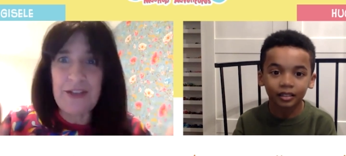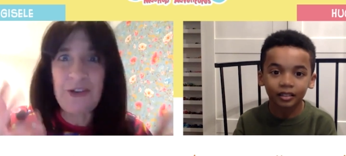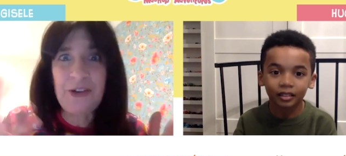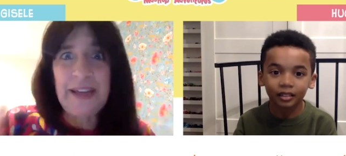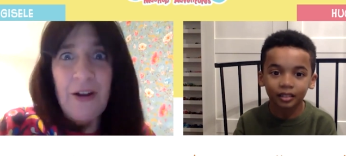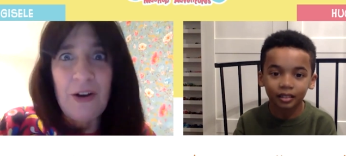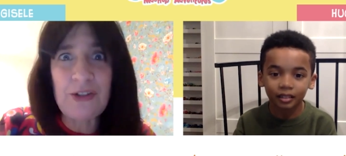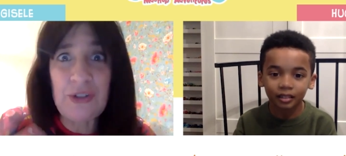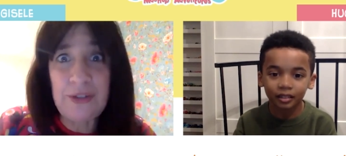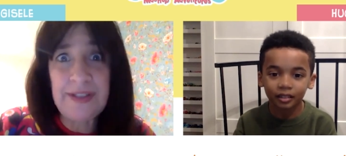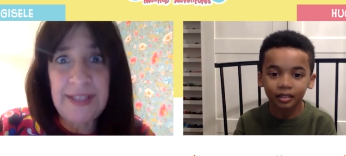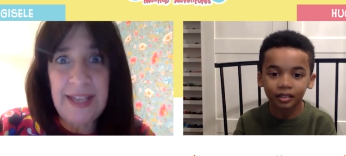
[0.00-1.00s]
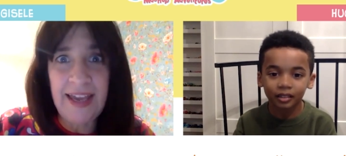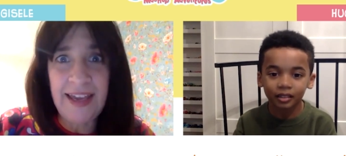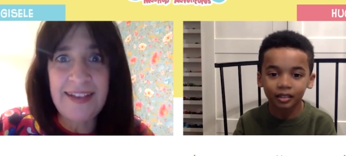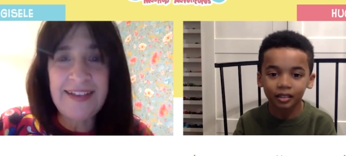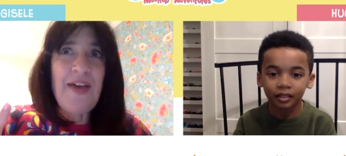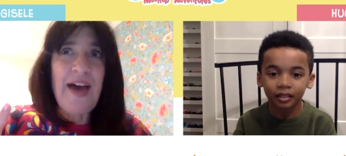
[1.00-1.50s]
Speaker 1: your character
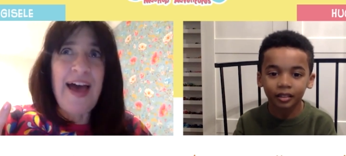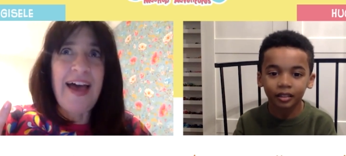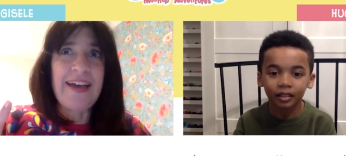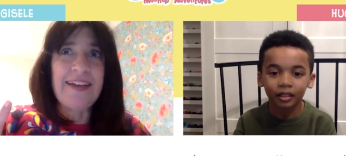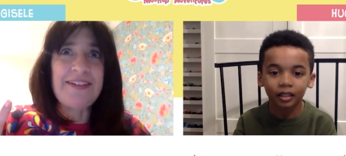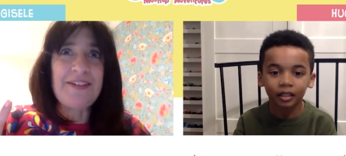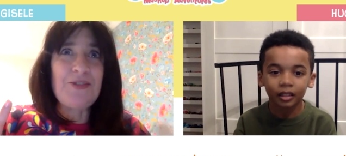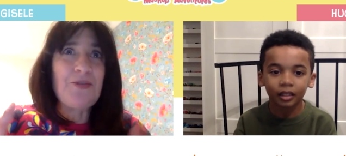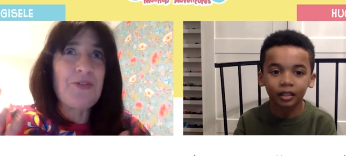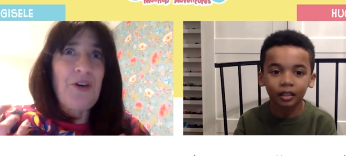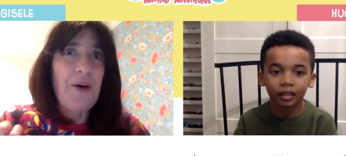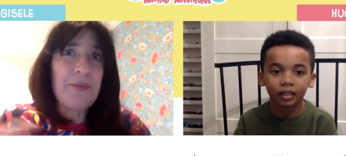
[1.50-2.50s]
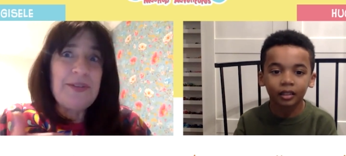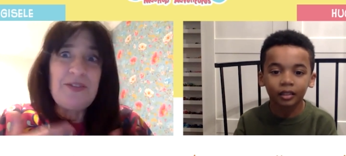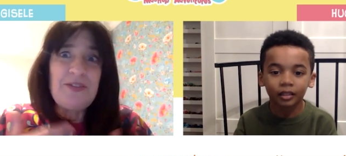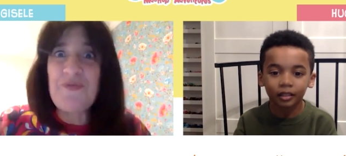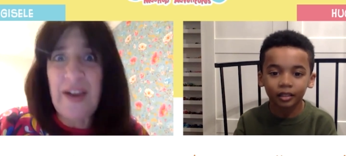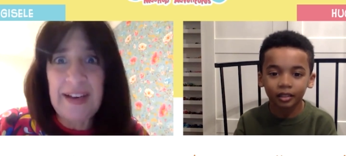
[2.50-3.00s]
said that you thought was
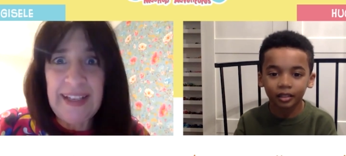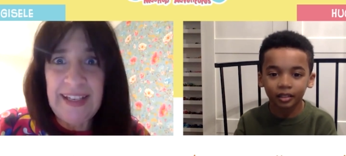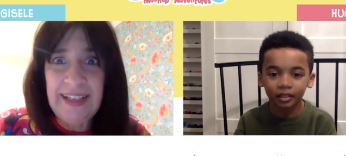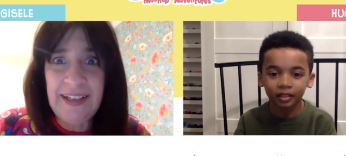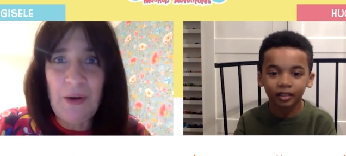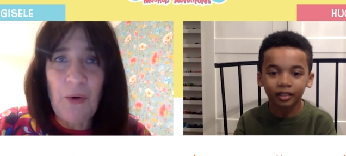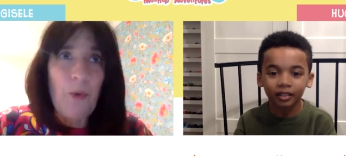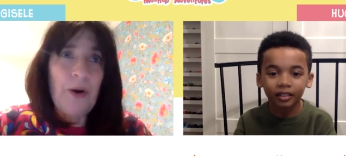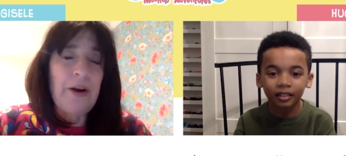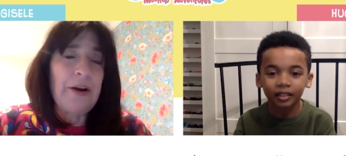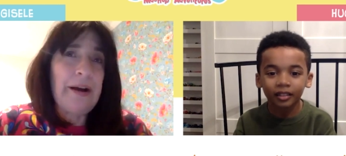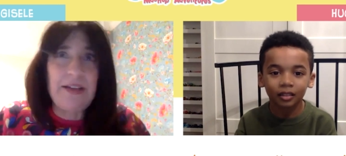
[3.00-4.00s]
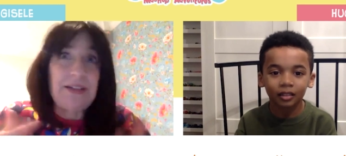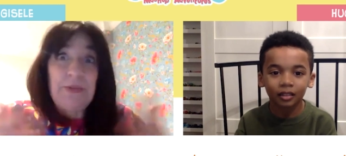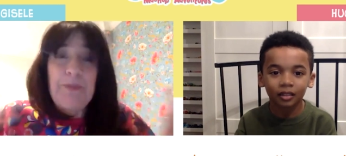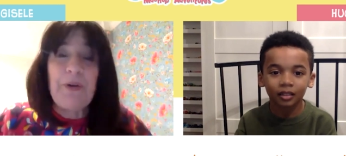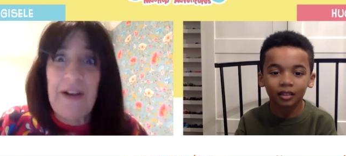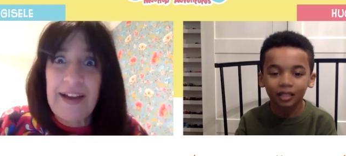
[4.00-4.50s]
funny or a
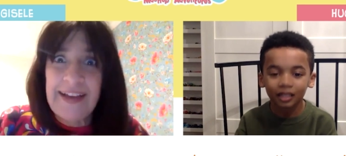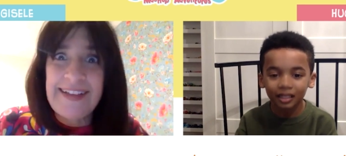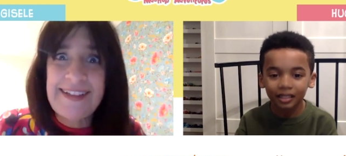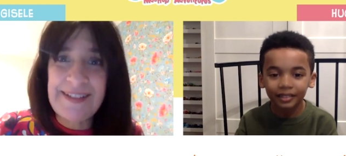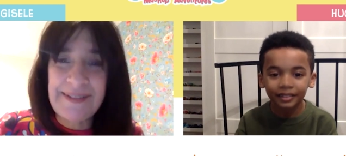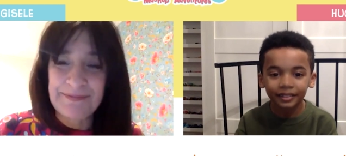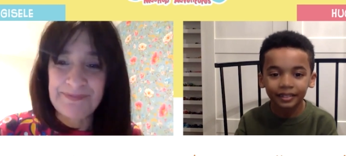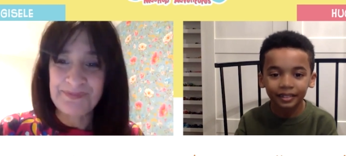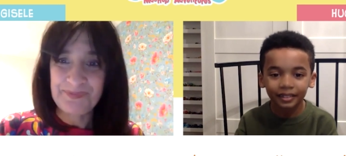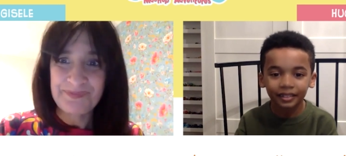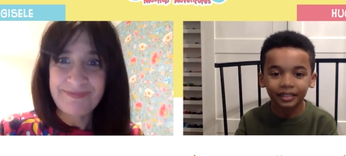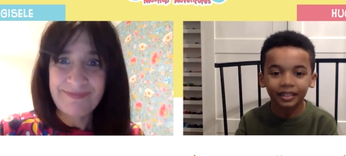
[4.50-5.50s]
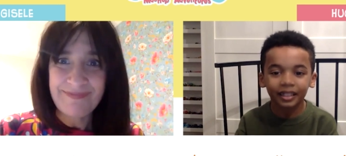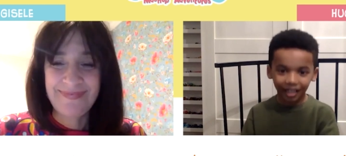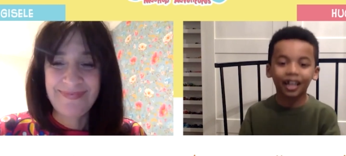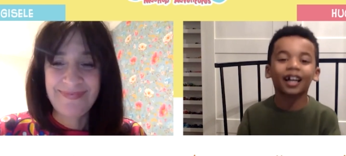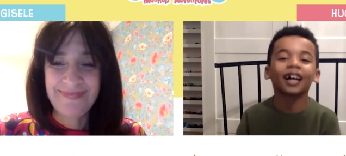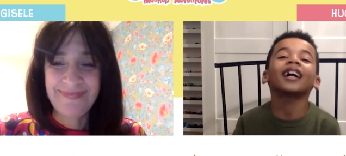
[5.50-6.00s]
surprise?
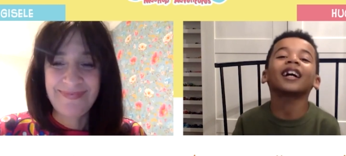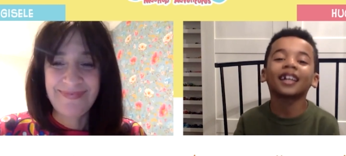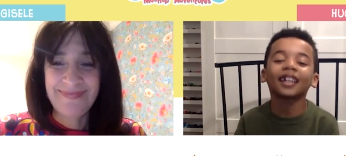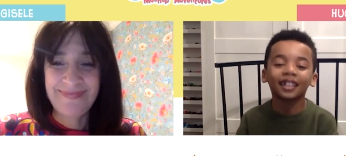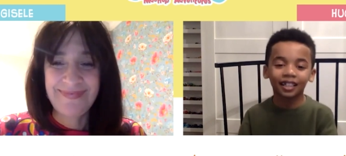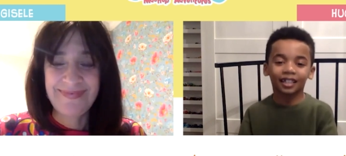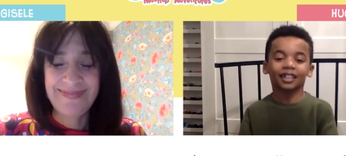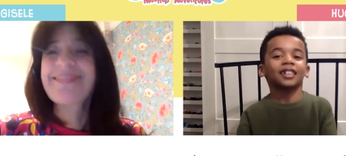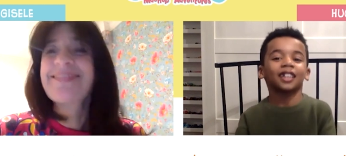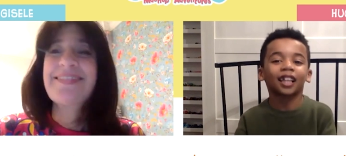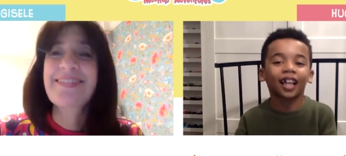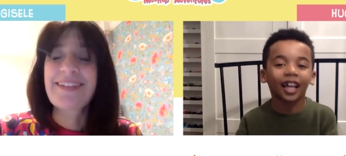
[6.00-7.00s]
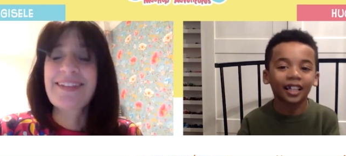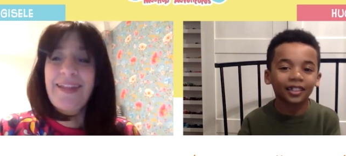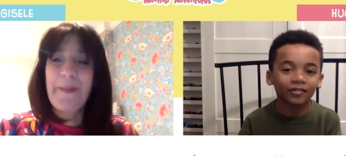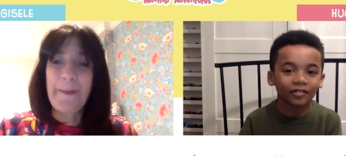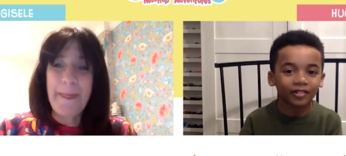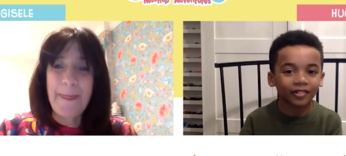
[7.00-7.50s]
Speaker 2: I like
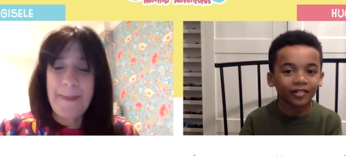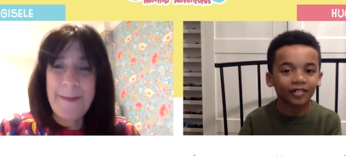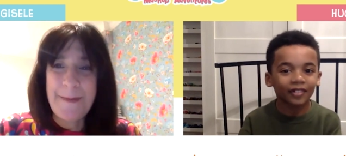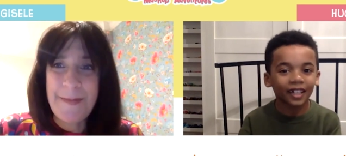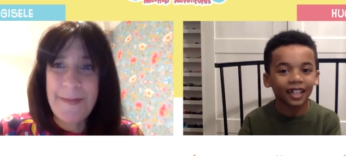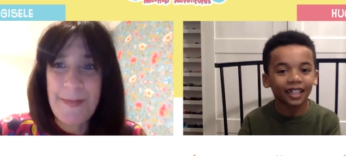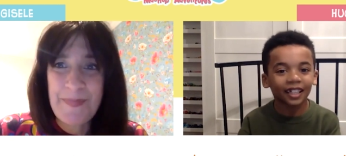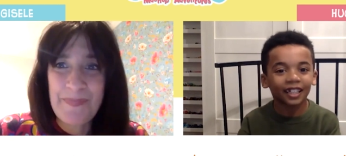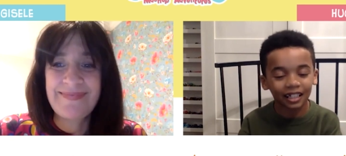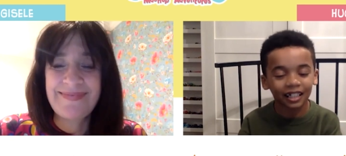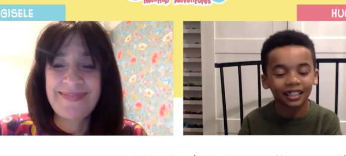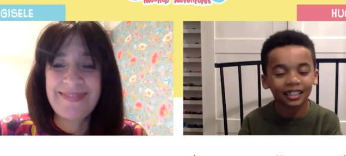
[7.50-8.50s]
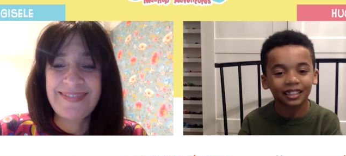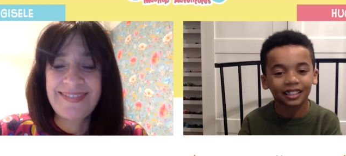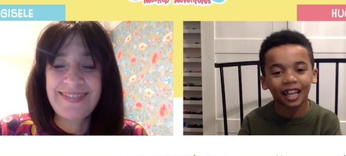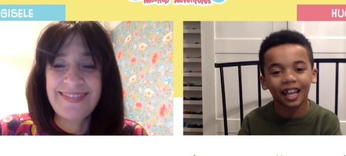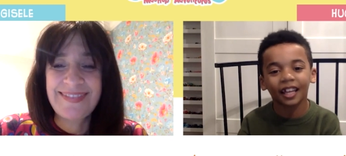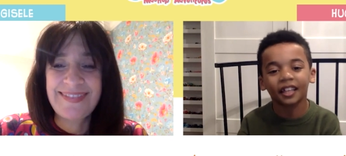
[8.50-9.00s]
when I
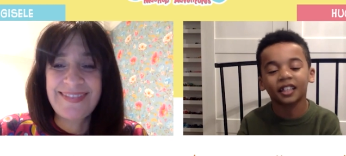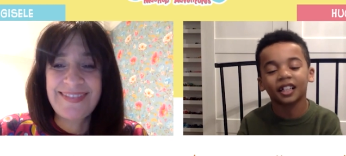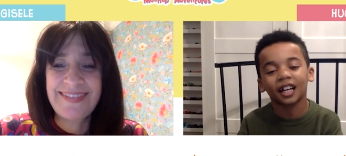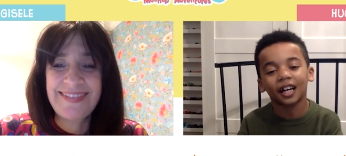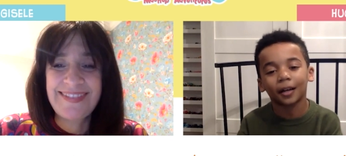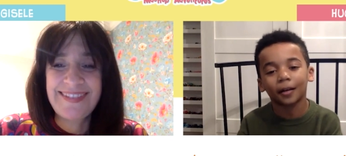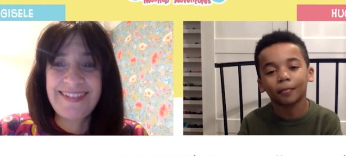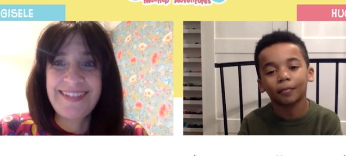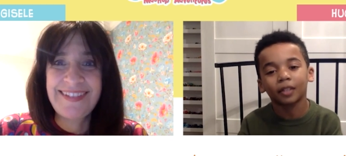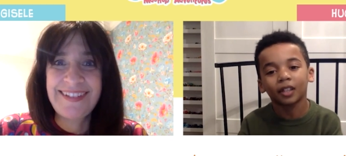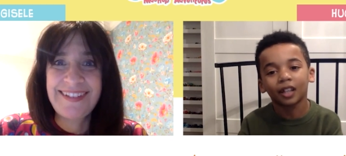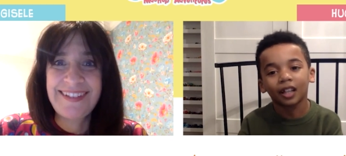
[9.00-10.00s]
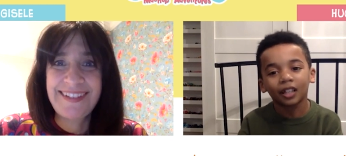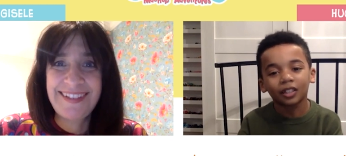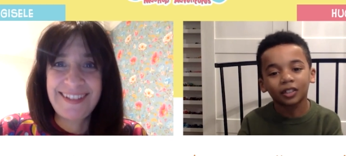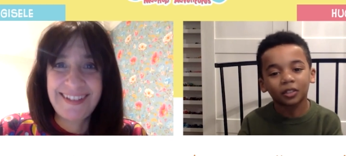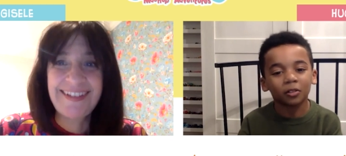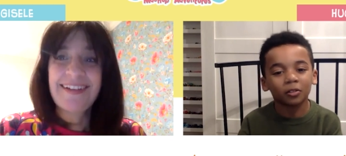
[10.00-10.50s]
said, um,
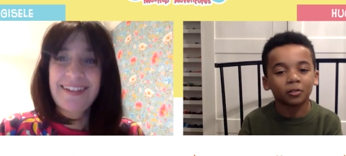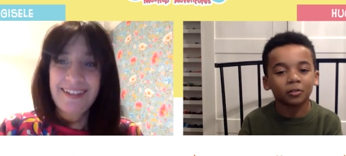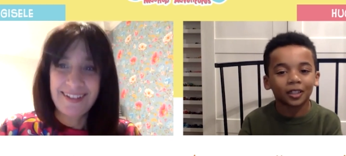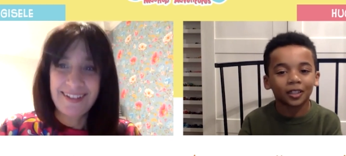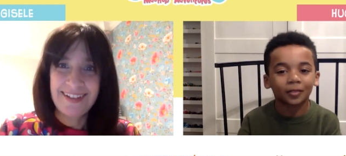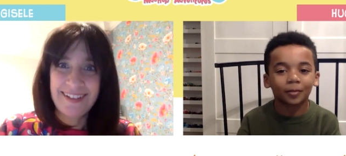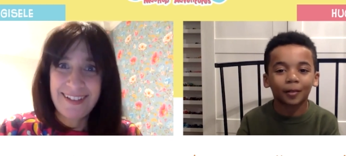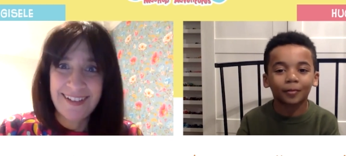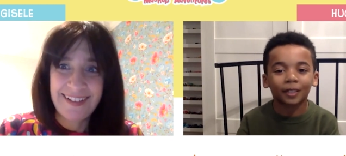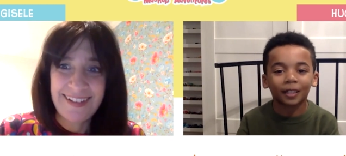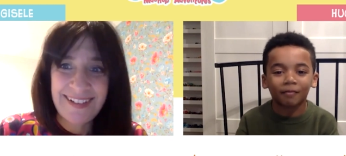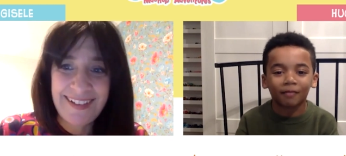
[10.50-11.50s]
so who wants pumpkin